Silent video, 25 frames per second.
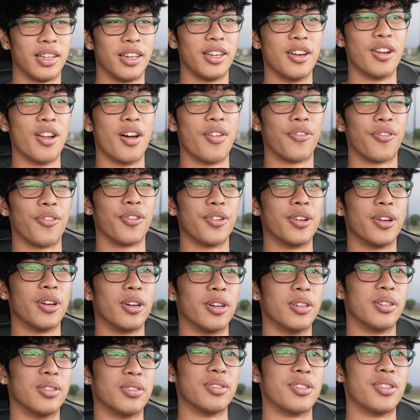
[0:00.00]
Enough for
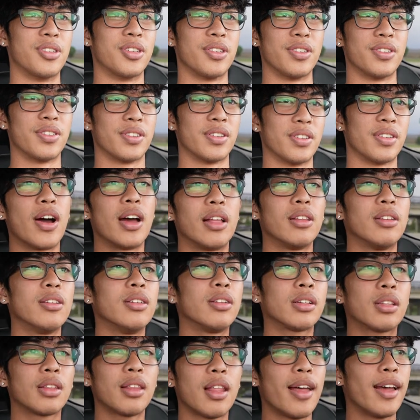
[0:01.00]
oh Jesus. I
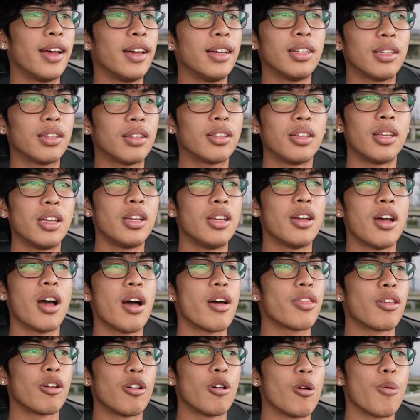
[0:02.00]
look like the
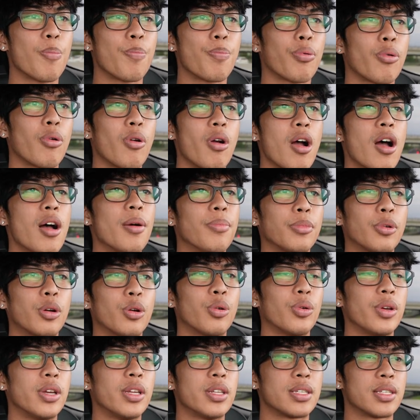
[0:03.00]
other prom
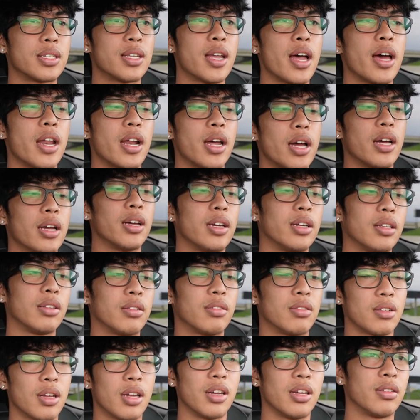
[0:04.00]
queens that I
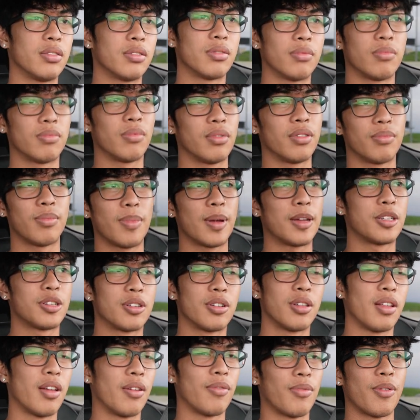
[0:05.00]
thought. Bet
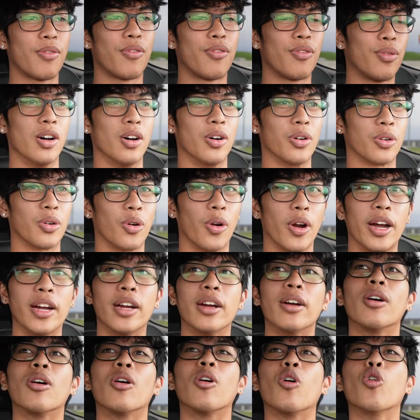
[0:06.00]
you love it. Oh
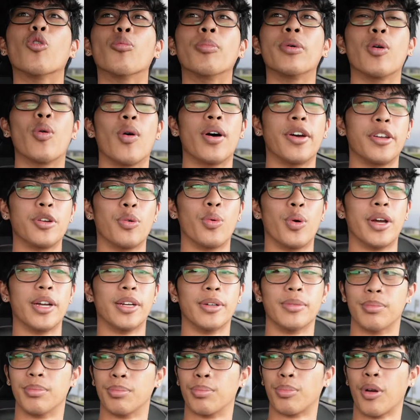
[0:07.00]
great, hold me while you
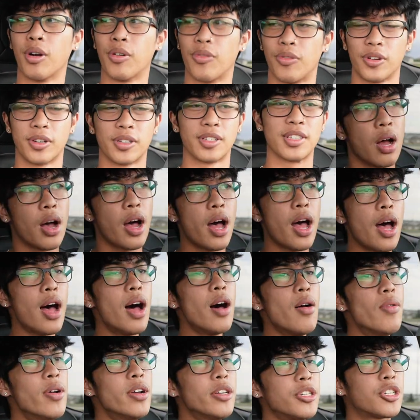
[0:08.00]
wait. Perfect.
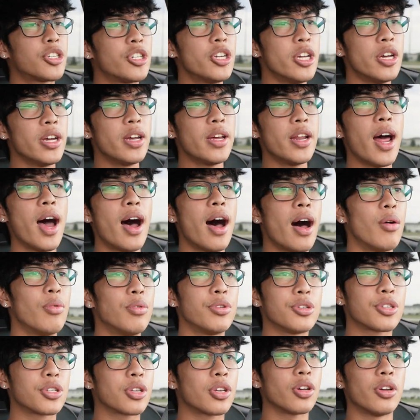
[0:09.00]
I wish that I
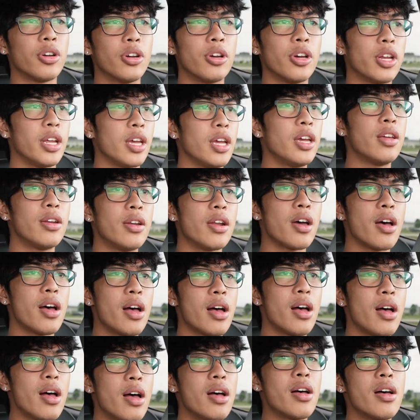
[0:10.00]
was good
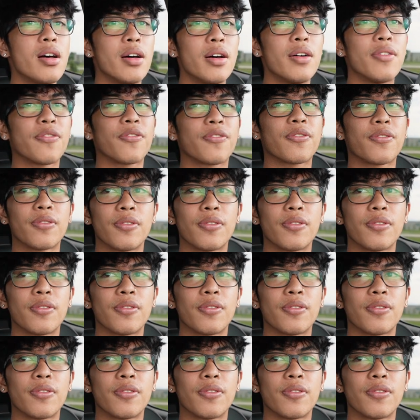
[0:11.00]
enough.